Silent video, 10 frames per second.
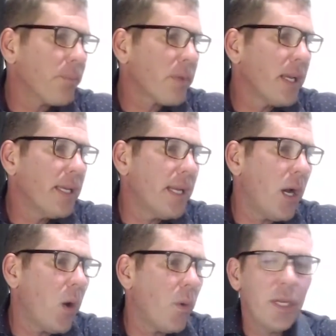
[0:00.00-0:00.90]
you
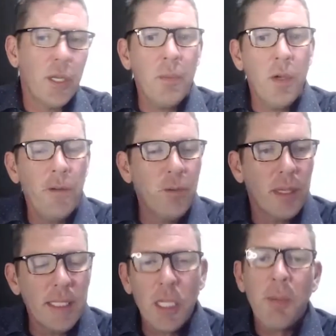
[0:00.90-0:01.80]
know,
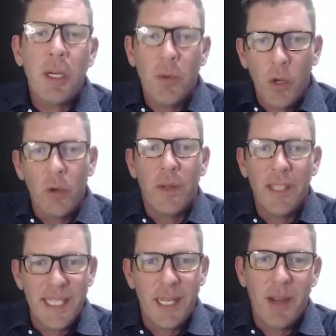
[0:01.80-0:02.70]
let's talk about your role with Real
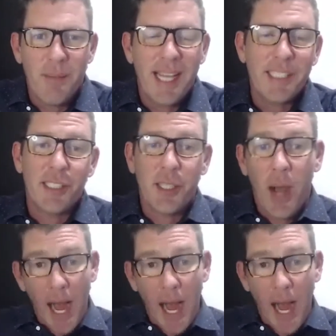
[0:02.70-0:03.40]
Estate Webmaster. So I